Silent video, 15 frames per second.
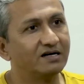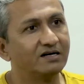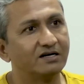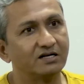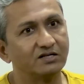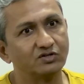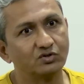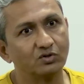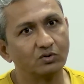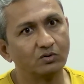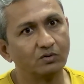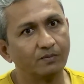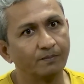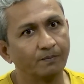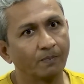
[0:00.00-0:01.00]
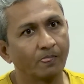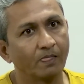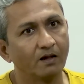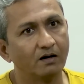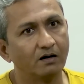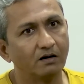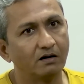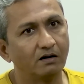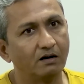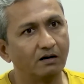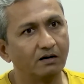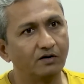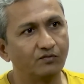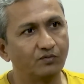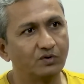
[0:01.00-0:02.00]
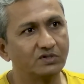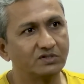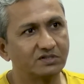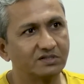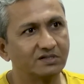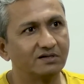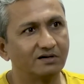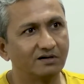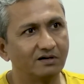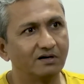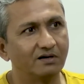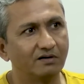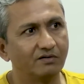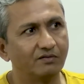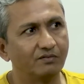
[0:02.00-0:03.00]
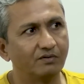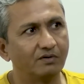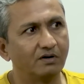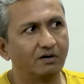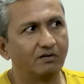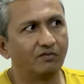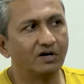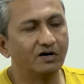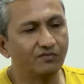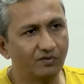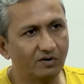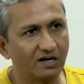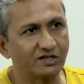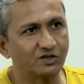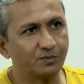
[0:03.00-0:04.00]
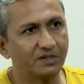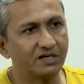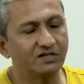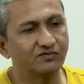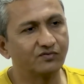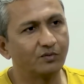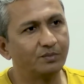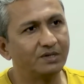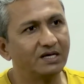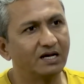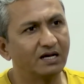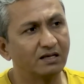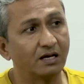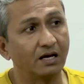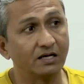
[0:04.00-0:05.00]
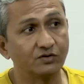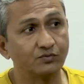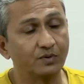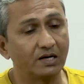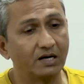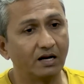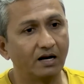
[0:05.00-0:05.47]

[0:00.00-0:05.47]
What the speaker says: in touch. So it was a wonderful experience for me as well.